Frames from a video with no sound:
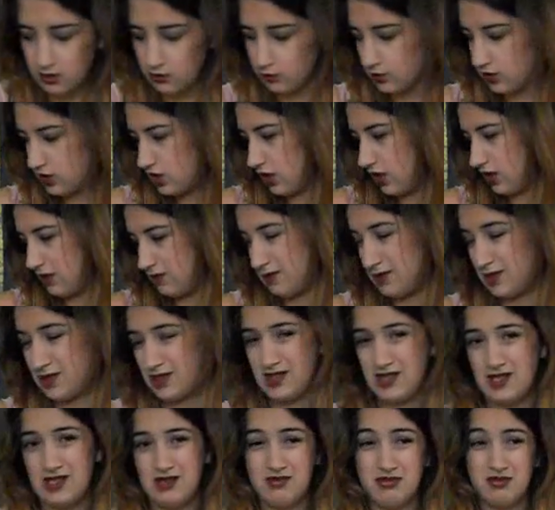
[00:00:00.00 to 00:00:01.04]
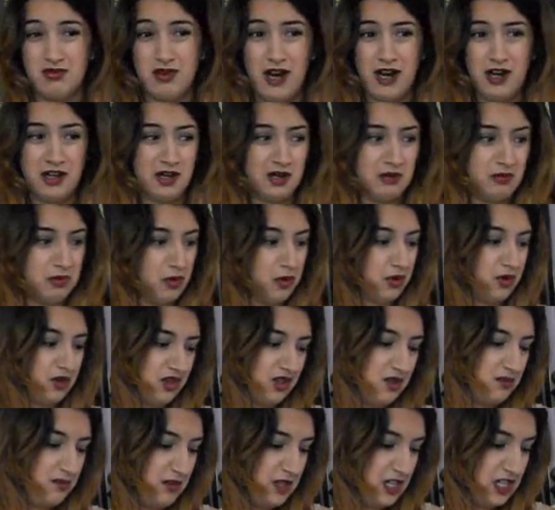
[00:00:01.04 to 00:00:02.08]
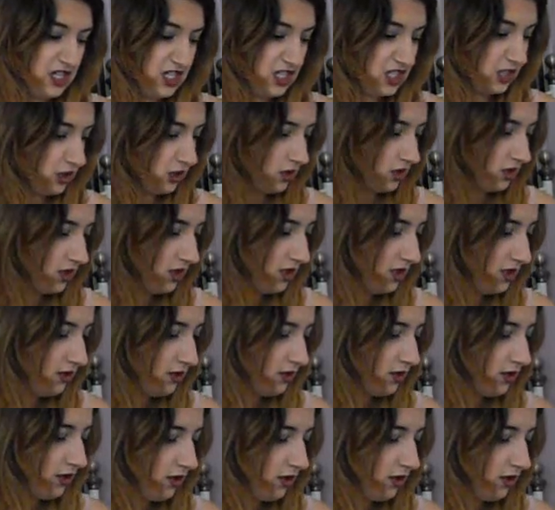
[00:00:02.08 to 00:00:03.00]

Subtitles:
which did rack up quite a bit actually.